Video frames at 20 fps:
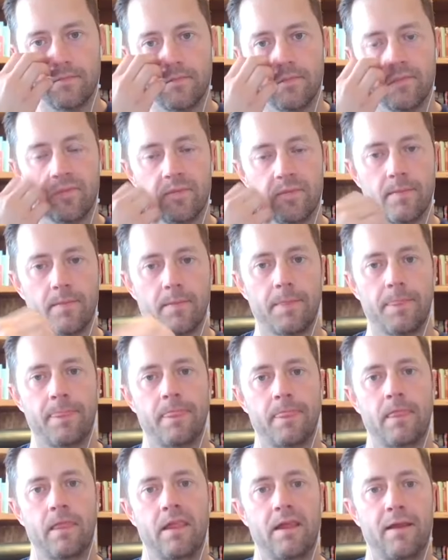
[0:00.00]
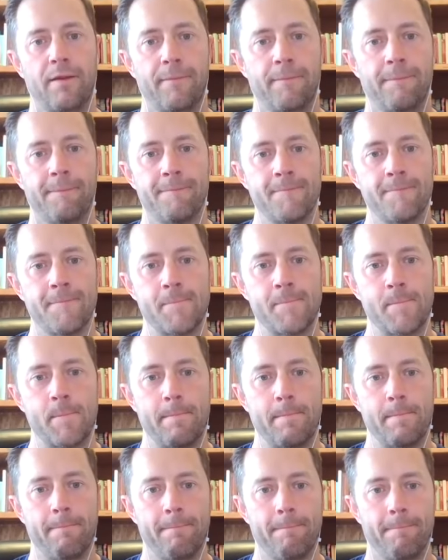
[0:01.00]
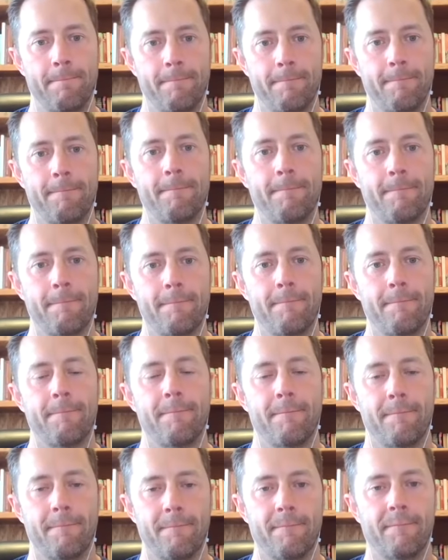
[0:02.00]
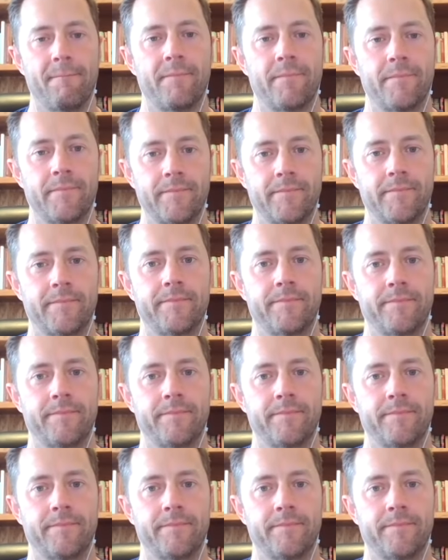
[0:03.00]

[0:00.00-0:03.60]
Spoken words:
The person shown says nothing.